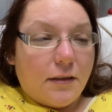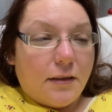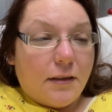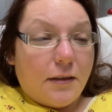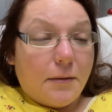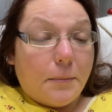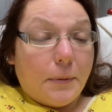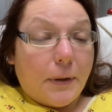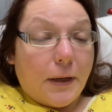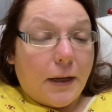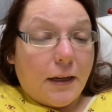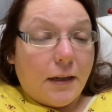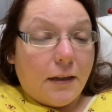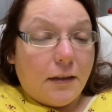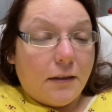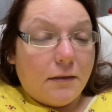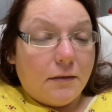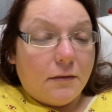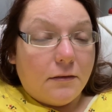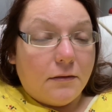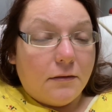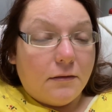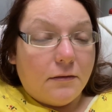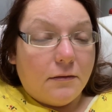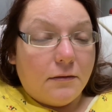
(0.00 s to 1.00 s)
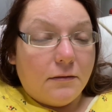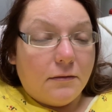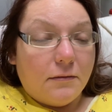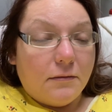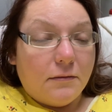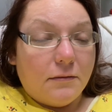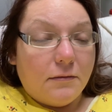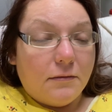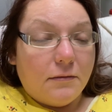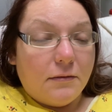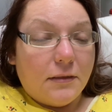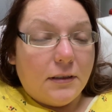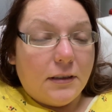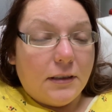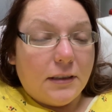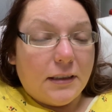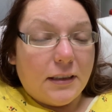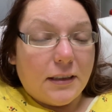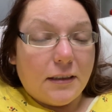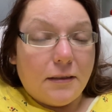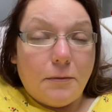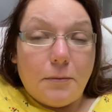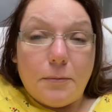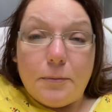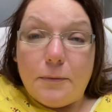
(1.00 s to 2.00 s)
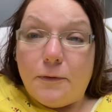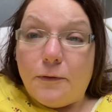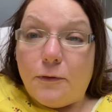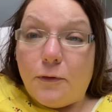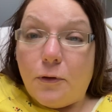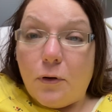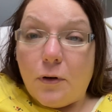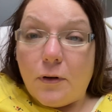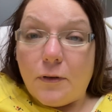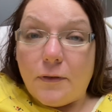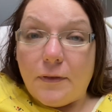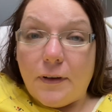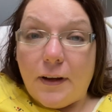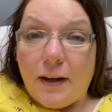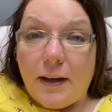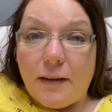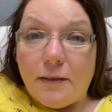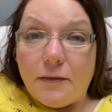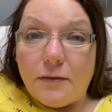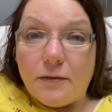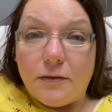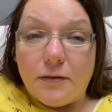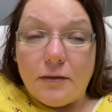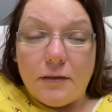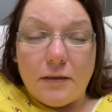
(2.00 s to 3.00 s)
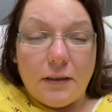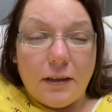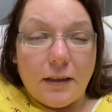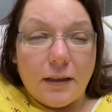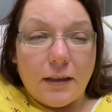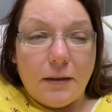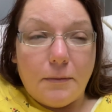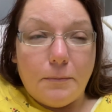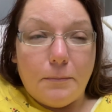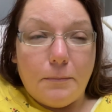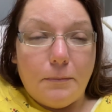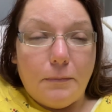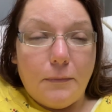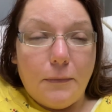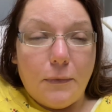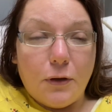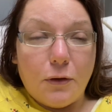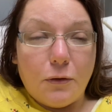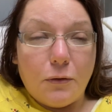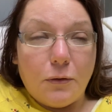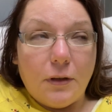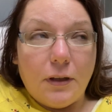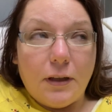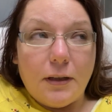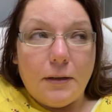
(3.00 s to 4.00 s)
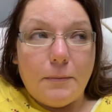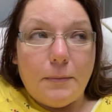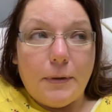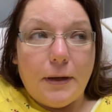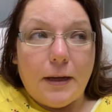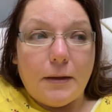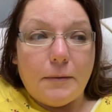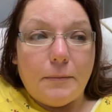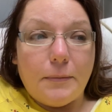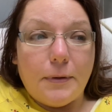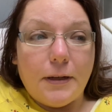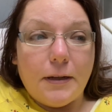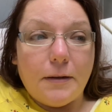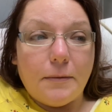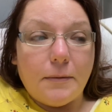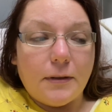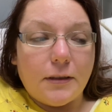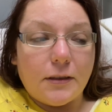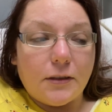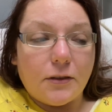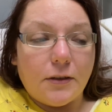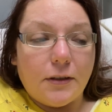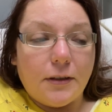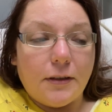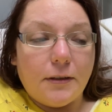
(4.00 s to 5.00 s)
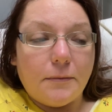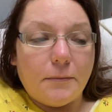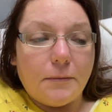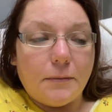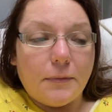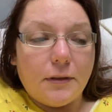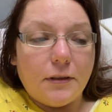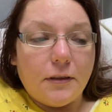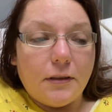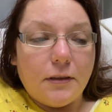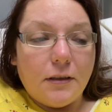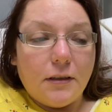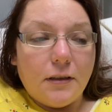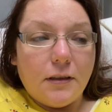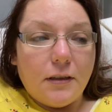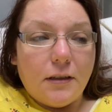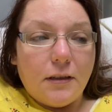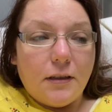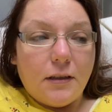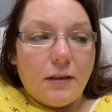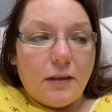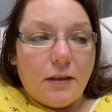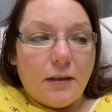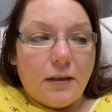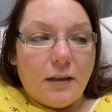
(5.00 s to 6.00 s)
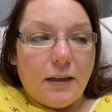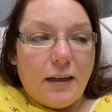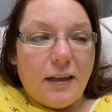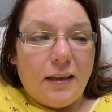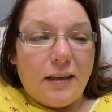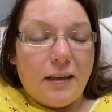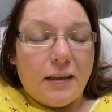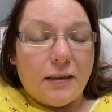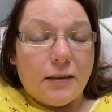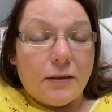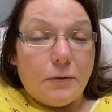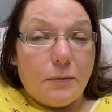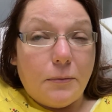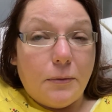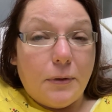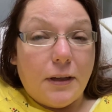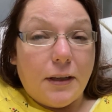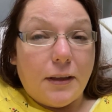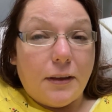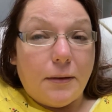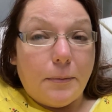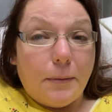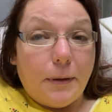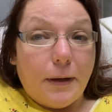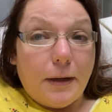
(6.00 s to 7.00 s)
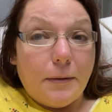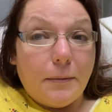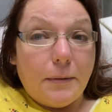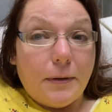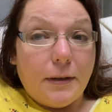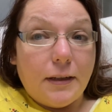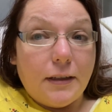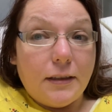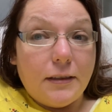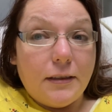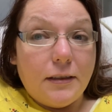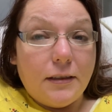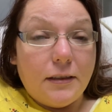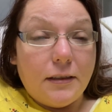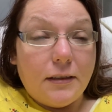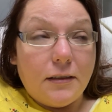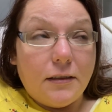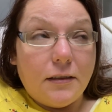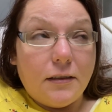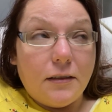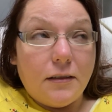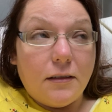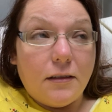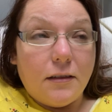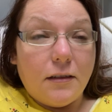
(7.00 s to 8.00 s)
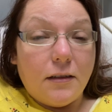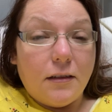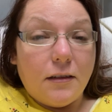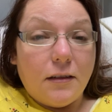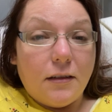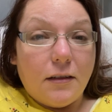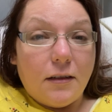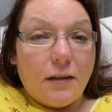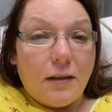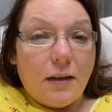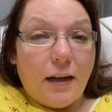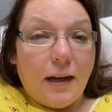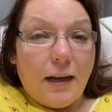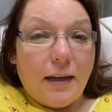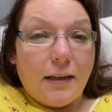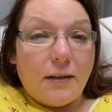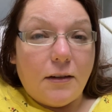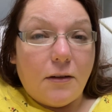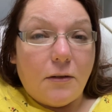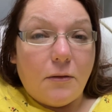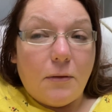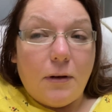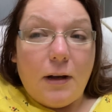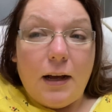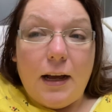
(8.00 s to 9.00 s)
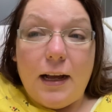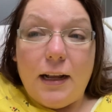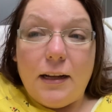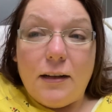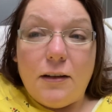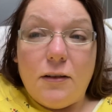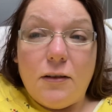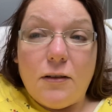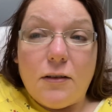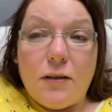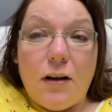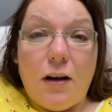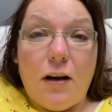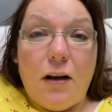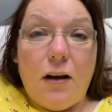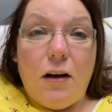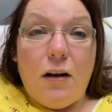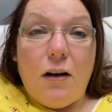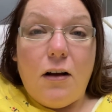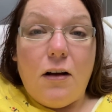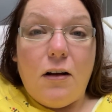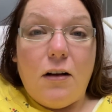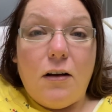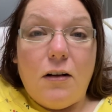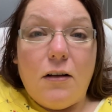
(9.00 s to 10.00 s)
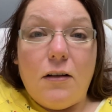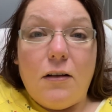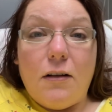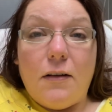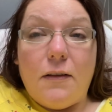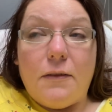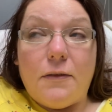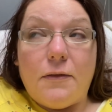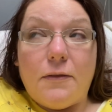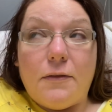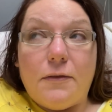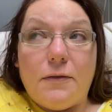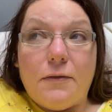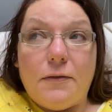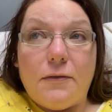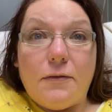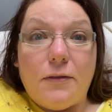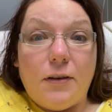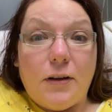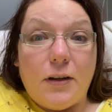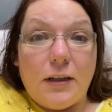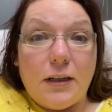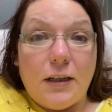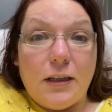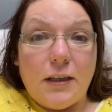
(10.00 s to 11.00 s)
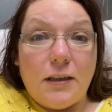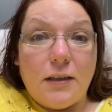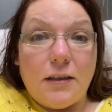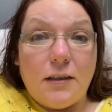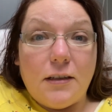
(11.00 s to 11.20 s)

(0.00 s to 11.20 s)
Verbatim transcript: the pain is like a four or five like a really bad PMS cramp. And it's with pain meds. I know, I look all funny.